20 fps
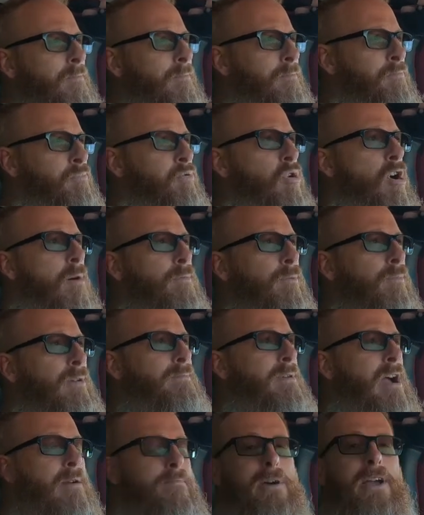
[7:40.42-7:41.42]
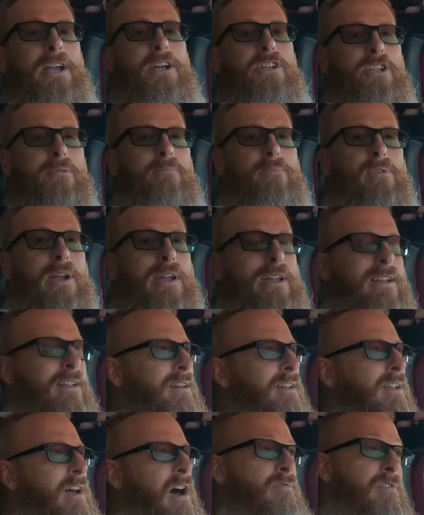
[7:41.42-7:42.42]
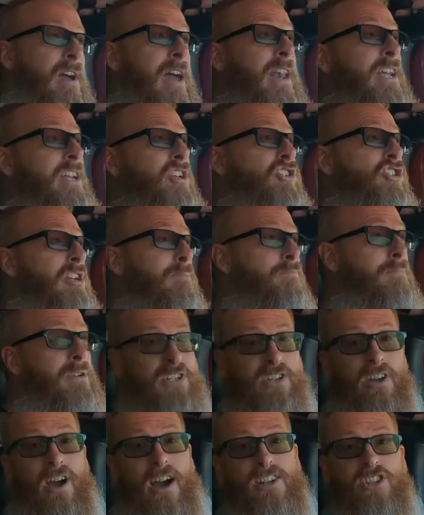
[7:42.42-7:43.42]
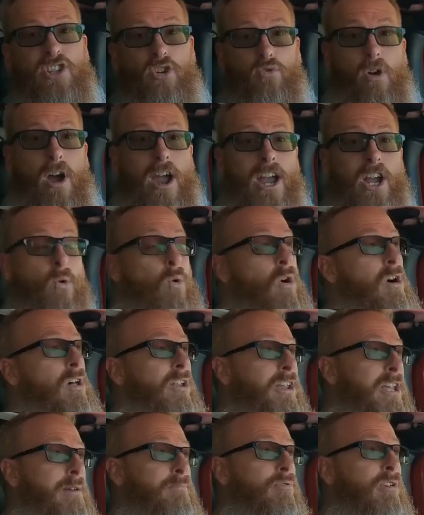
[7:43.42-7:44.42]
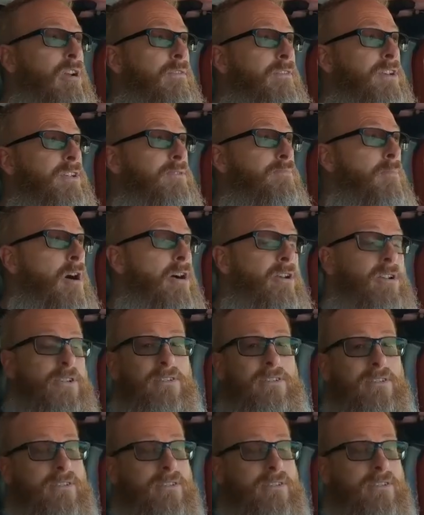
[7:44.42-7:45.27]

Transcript: Probably my biggest complaint of any Jeep besides the ride quality in previous models.